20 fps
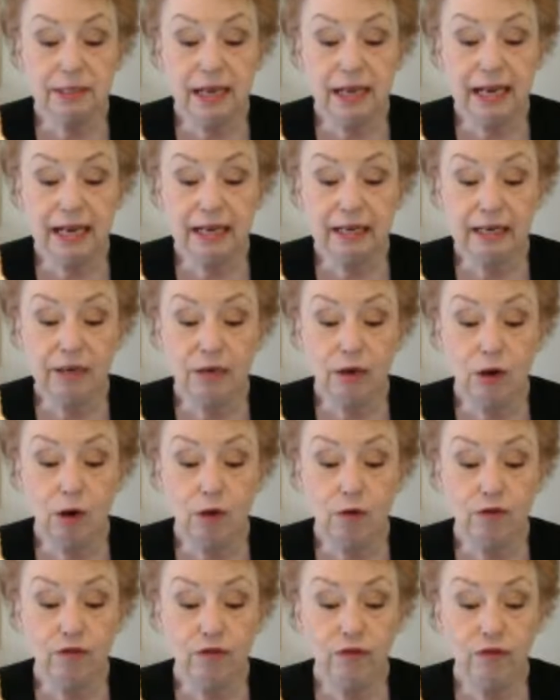A
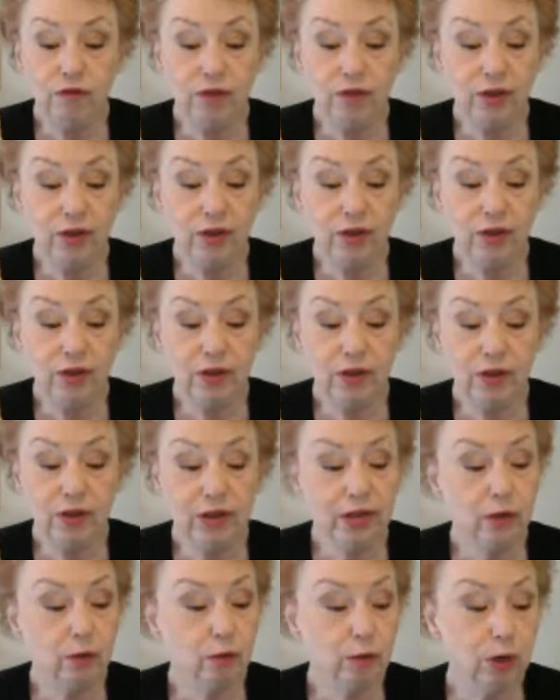
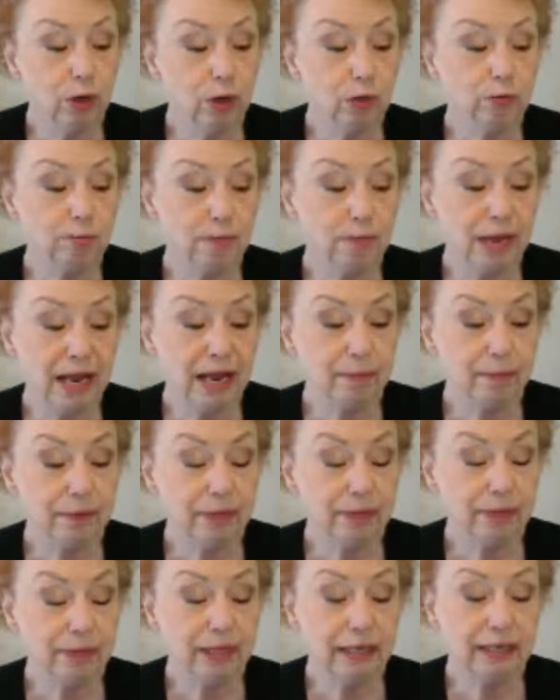no-fail roadmap
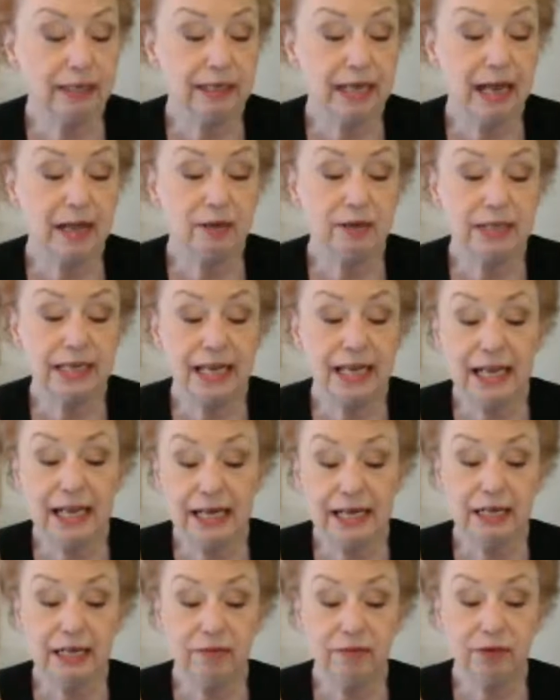that allows any
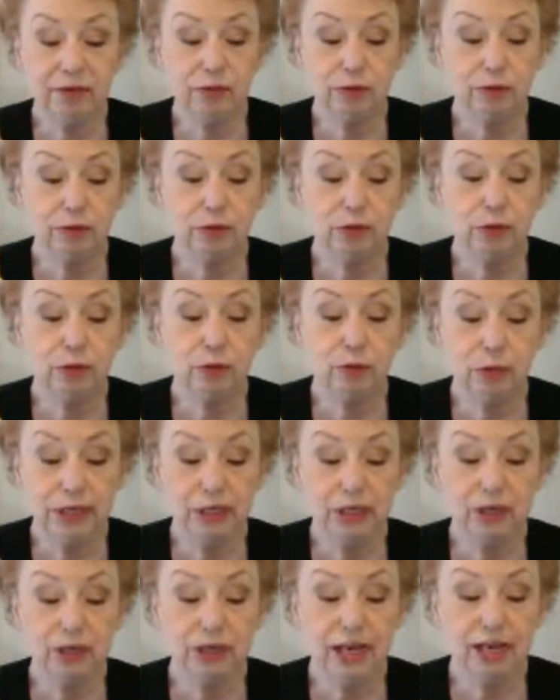individual to
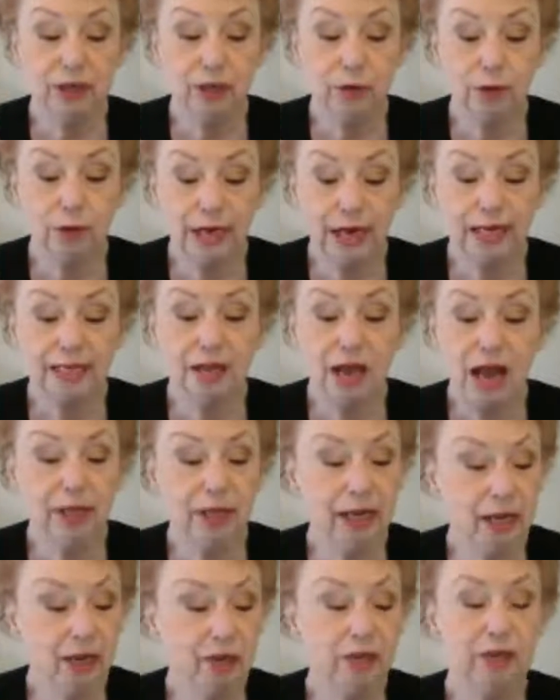reach and create
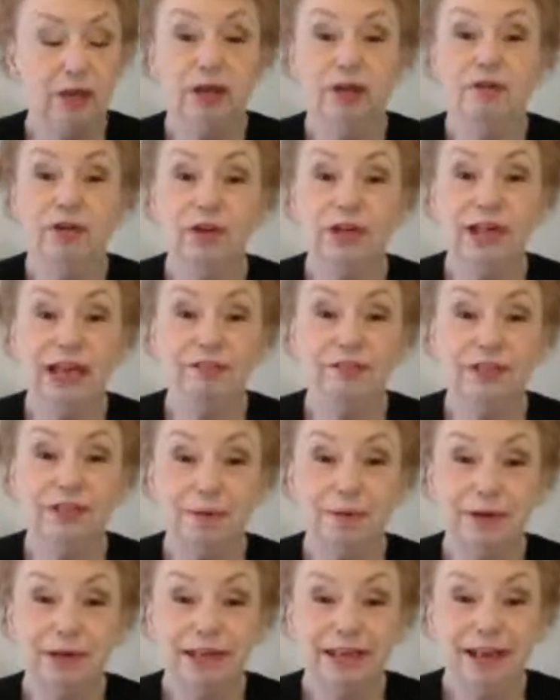optimal
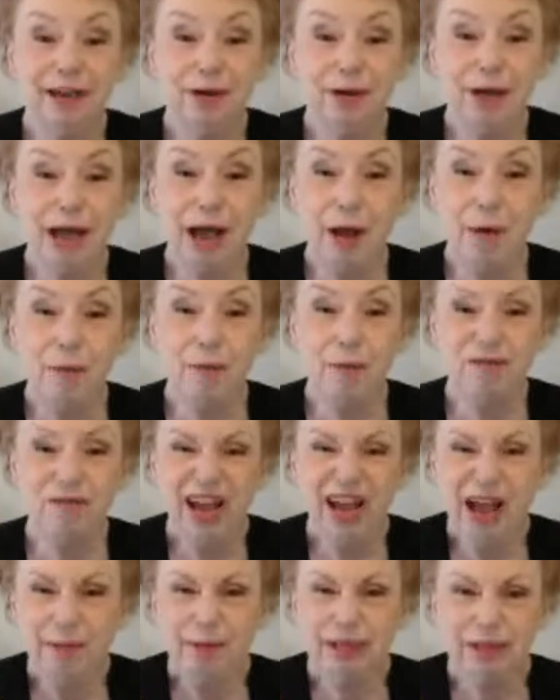time. How
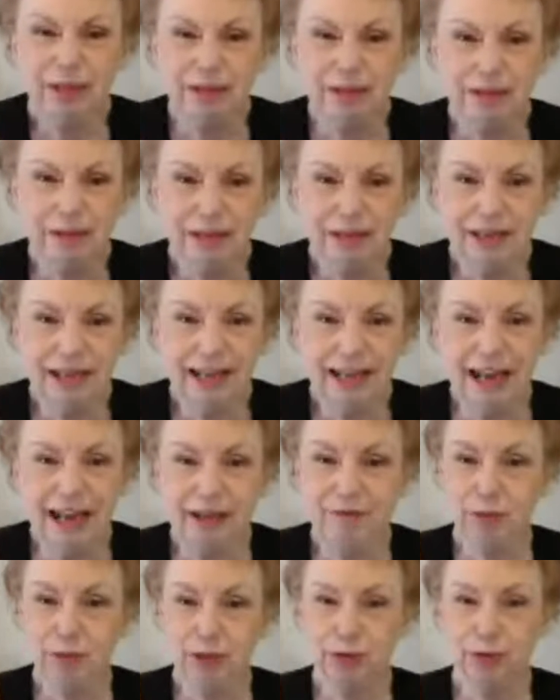fabulous. And
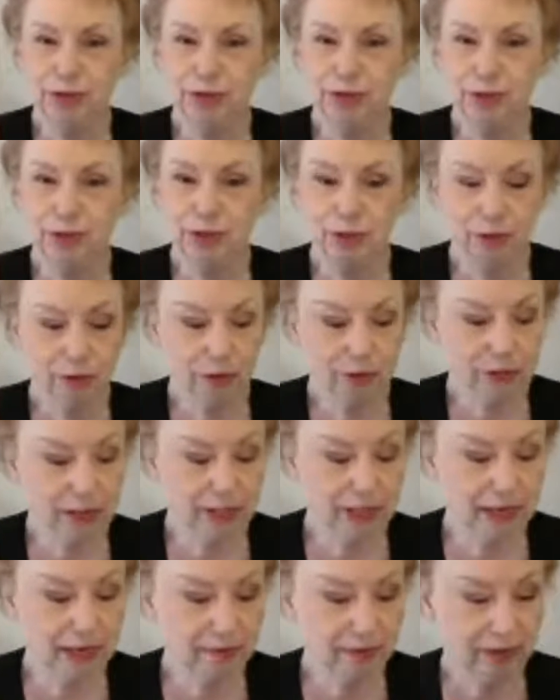I've actually worked with you too,
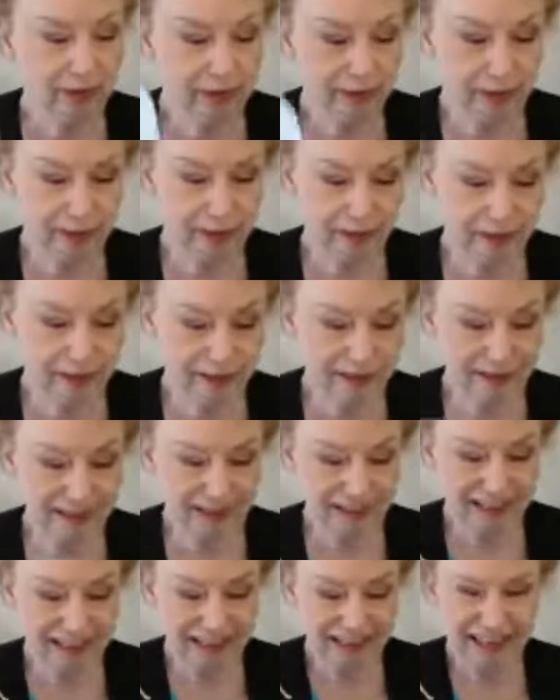Christine, haven't
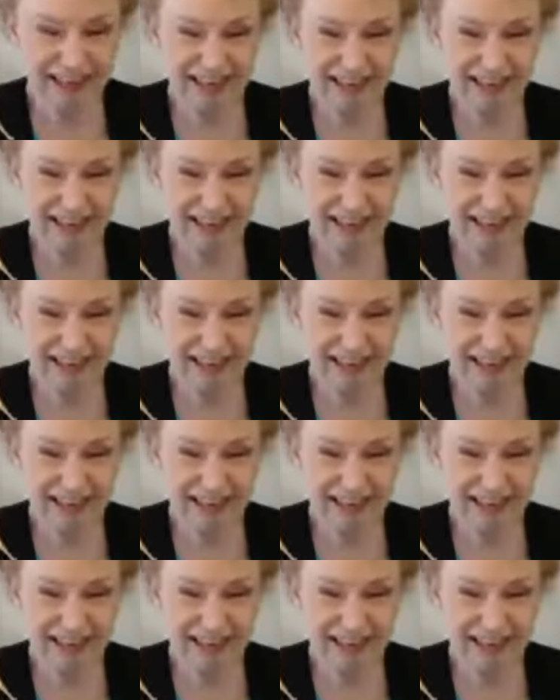I?